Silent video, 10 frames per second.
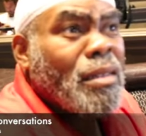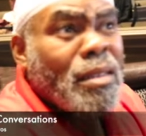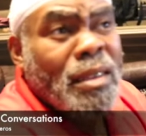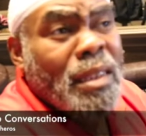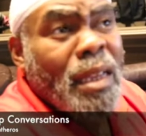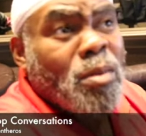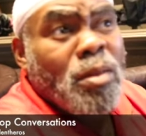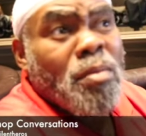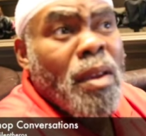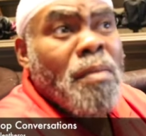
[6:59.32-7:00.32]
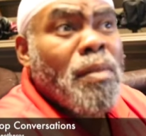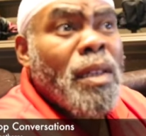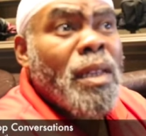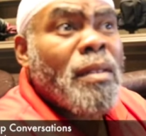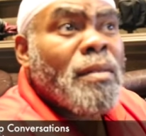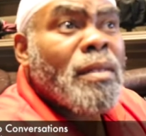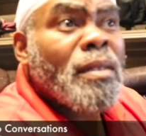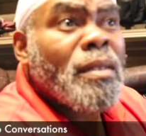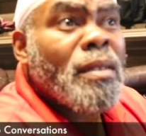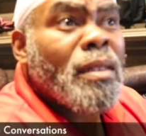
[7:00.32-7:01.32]
That's what the man believes. You
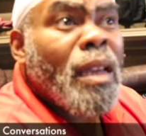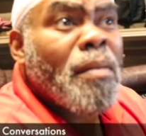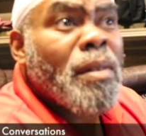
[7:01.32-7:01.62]
know what I